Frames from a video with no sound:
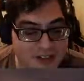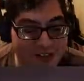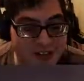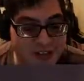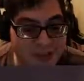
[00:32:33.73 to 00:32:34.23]

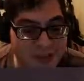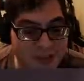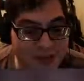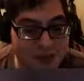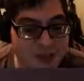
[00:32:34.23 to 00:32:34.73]
there's just so many
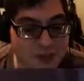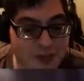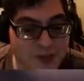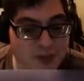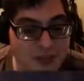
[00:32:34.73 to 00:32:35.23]
more
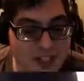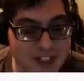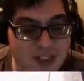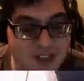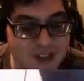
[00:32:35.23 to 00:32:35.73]
quotable
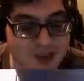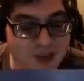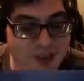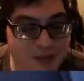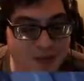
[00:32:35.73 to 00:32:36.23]
lines in
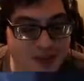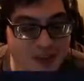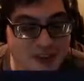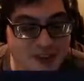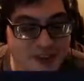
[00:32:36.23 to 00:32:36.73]
Terminator
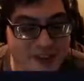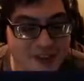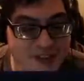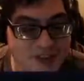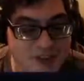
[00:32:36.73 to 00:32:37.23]
1.
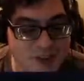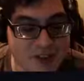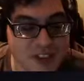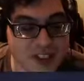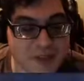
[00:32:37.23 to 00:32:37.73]

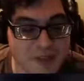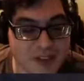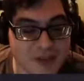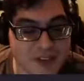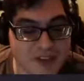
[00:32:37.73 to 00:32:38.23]
Uzi
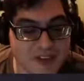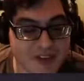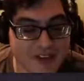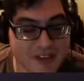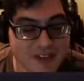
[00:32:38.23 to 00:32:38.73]

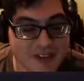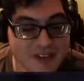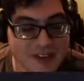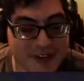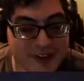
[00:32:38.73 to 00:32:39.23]
9mm.
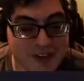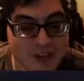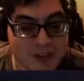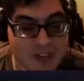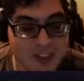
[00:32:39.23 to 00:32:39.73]
Just
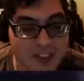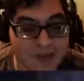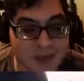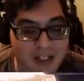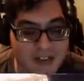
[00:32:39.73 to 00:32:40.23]
what you see here,
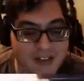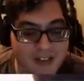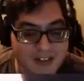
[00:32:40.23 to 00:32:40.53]
pal.